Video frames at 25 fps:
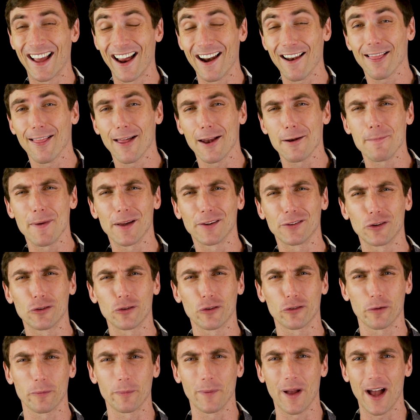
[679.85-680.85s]
I got a lot of
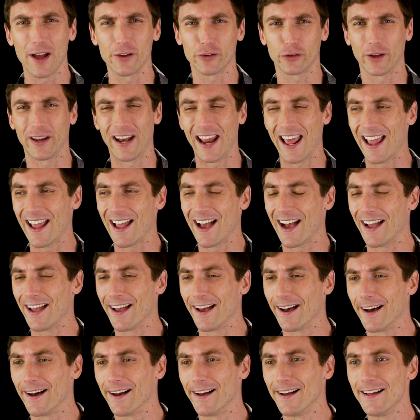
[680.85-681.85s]
messages from guys saying, "Hey, I
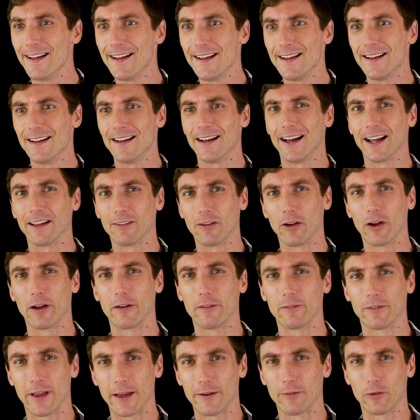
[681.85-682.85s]
uh, I
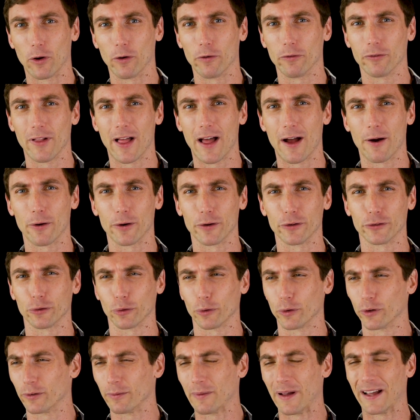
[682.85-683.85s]
gave girl flowers,
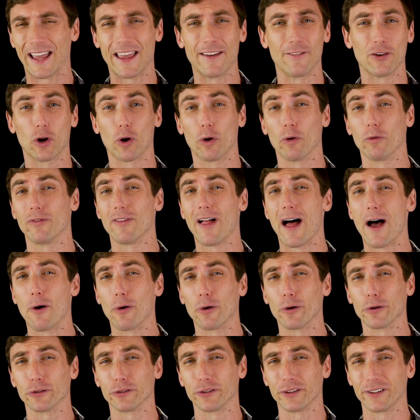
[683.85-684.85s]
or I gave a girl
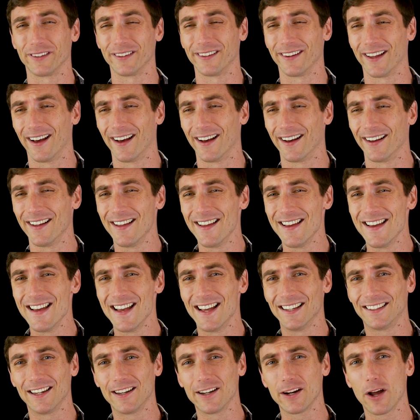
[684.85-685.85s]
flowers, and uh,
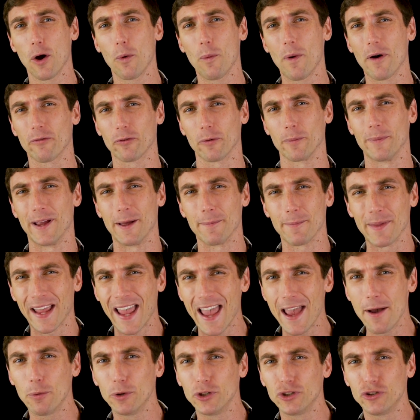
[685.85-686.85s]
it didn't go well for me." I'm
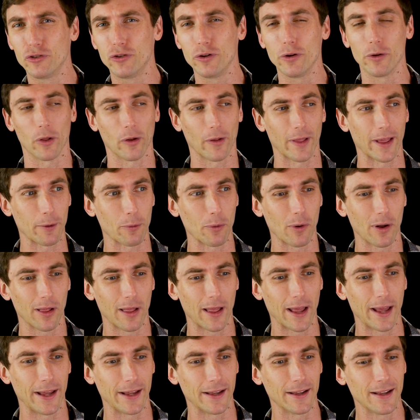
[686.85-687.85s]
like, "Hey, what'd you do?" They're like,
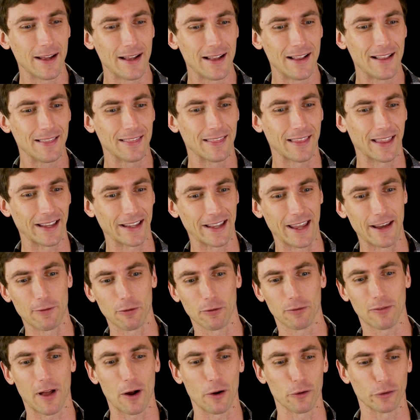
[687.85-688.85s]
"Well, I." I gave
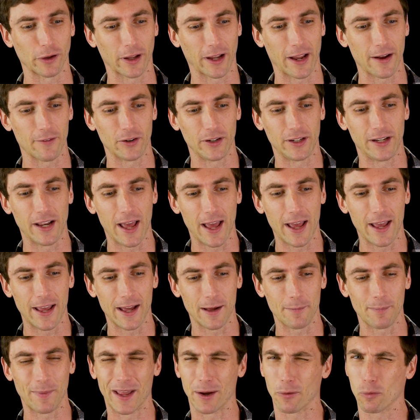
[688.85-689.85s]
her flowers like every day.
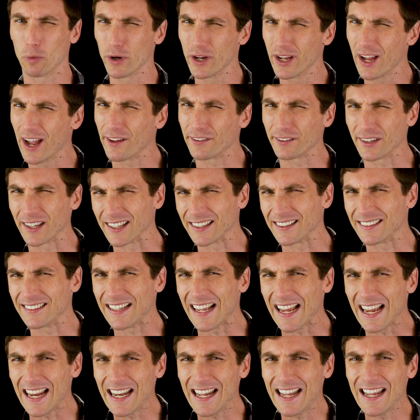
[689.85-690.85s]
I'm like, were you guys like
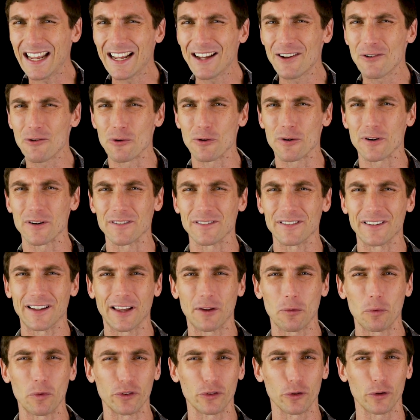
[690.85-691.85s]
dating or
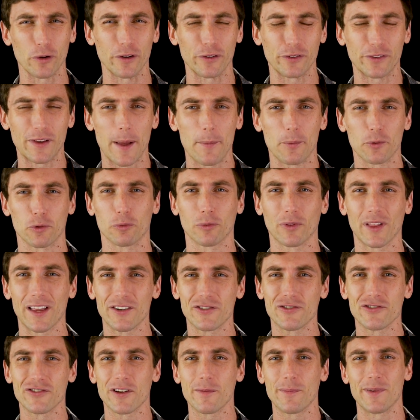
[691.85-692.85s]
like was there an established
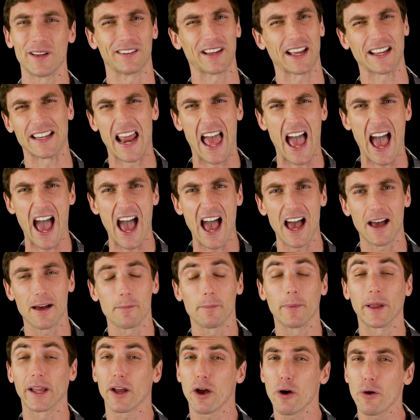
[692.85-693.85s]
relationship? And he's like, nah.
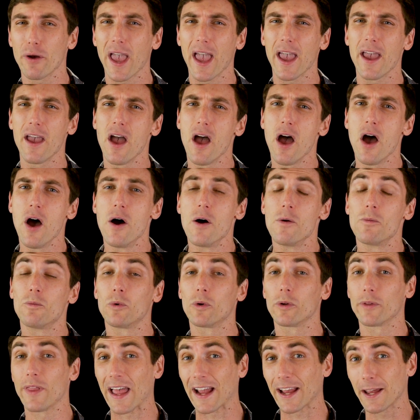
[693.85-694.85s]
I'm like, okay,
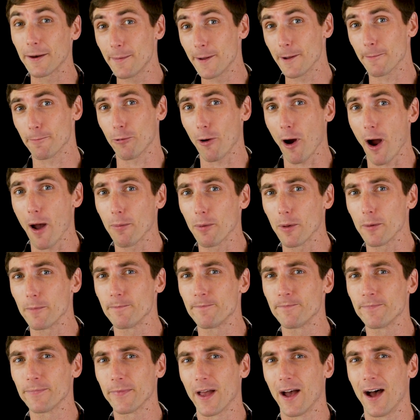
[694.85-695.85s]
well that could be a
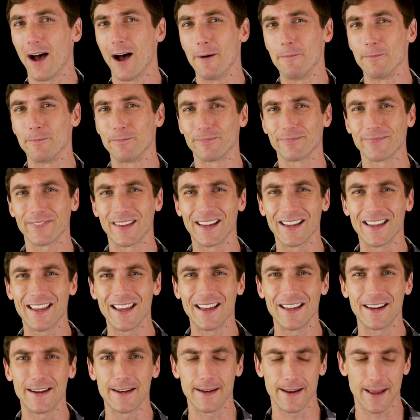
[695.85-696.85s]
problem. Um,
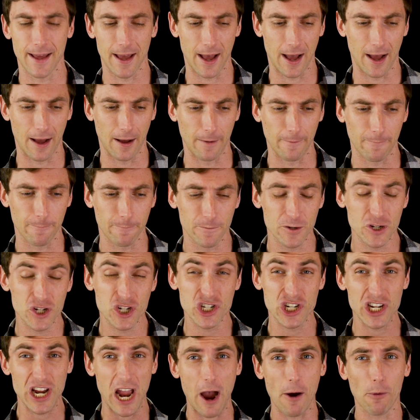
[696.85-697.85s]
again, uh,
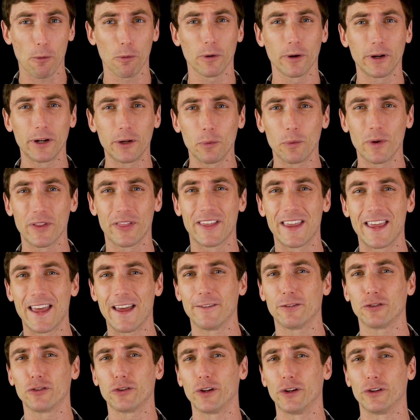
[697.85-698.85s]
showering with
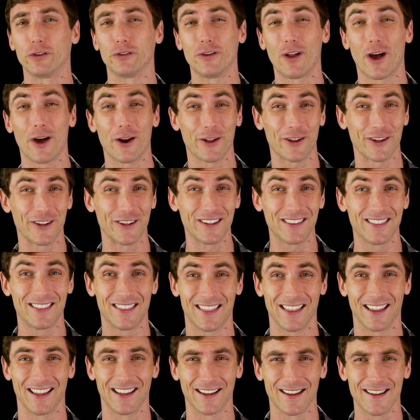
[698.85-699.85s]
gifts is not a
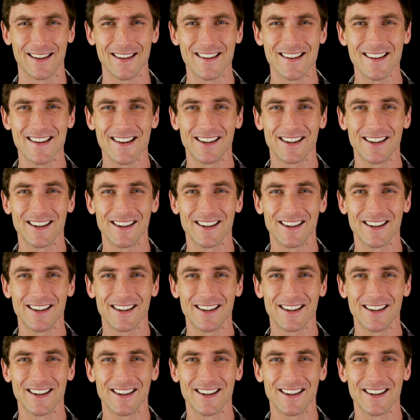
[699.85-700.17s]
good thing.